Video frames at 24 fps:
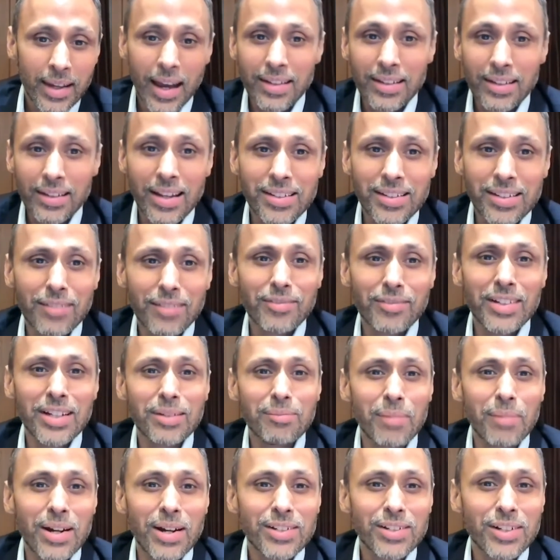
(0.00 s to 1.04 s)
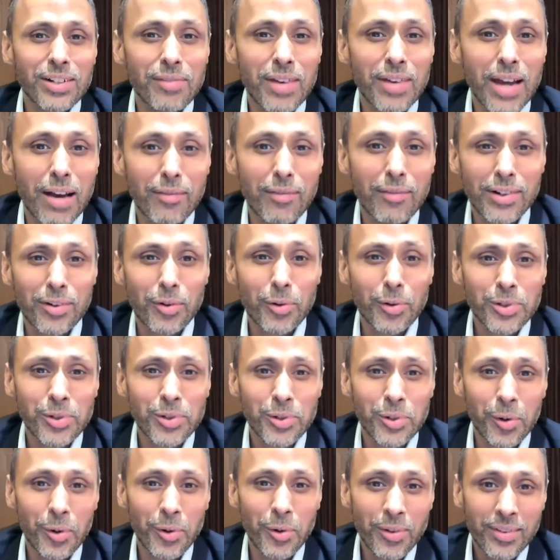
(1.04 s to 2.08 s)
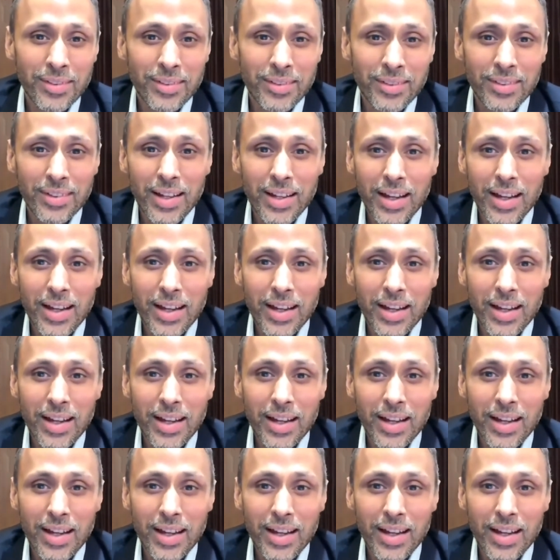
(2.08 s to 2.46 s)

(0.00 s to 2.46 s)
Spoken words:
As Navneet mentioned, we have a roadshow